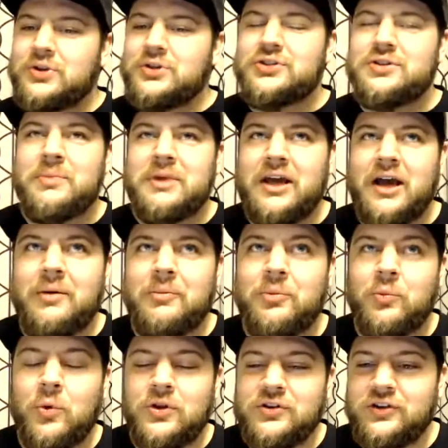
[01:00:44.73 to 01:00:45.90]
meet up
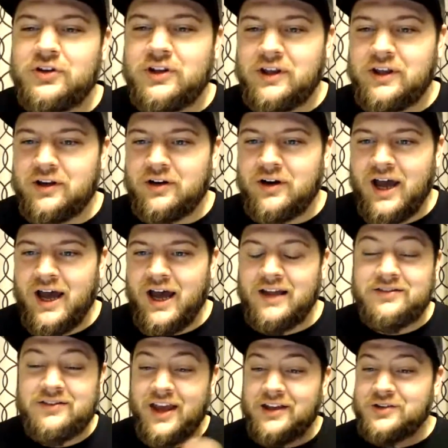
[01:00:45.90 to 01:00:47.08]
once a year at
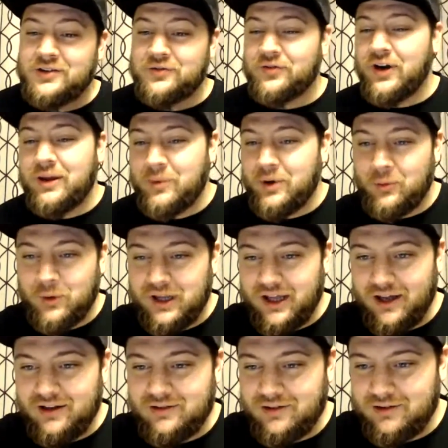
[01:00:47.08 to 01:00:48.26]
Texas Frightmare
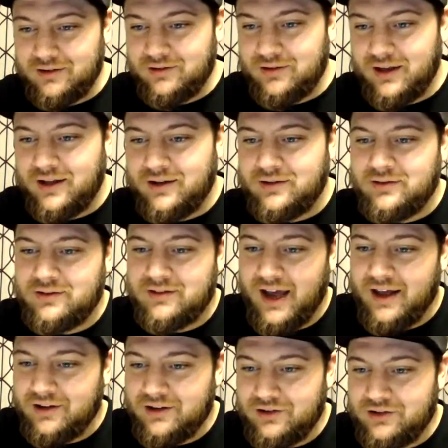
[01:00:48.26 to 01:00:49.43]
Weekend in
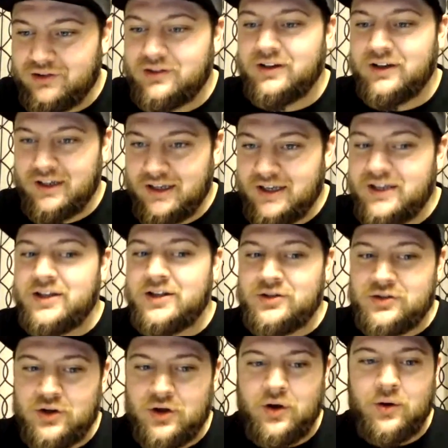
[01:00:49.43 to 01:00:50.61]
Dallas.
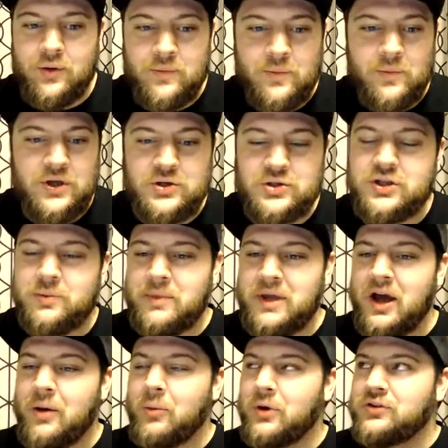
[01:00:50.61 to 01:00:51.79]
So we usually meet
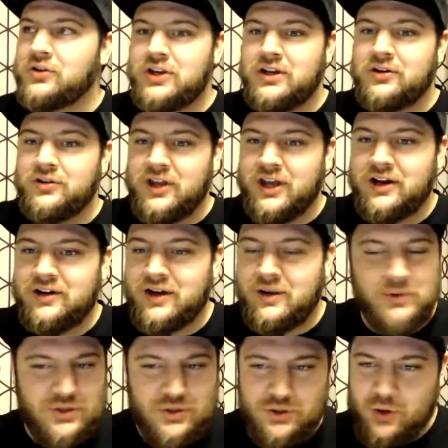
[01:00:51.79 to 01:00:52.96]
up once a year there, and we
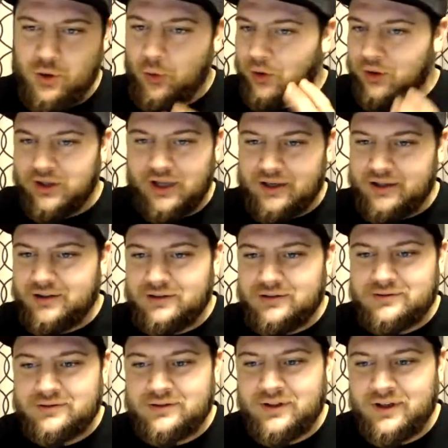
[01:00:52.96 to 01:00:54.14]
just go and like
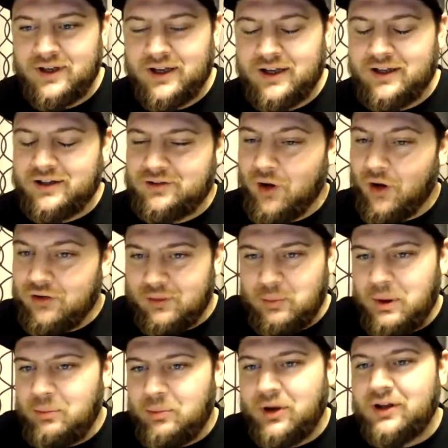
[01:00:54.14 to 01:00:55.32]
talk to
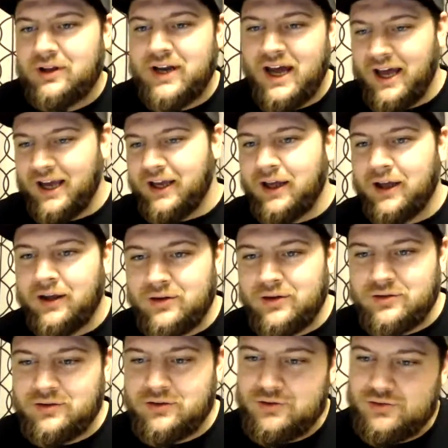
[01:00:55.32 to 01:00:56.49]
people and hang out and
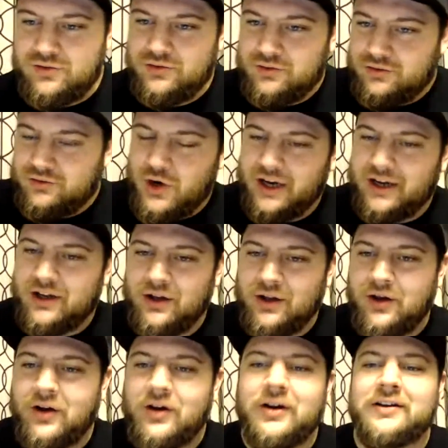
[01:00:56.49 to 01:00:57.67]
drink a
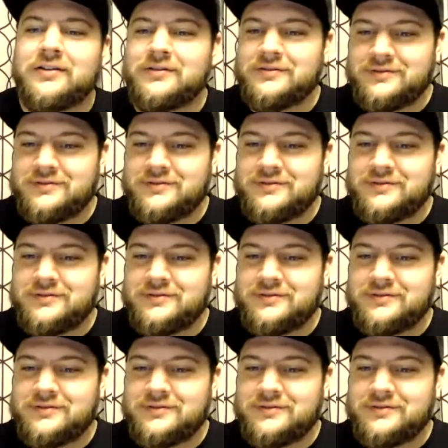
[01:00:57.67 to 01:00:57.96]
lot. And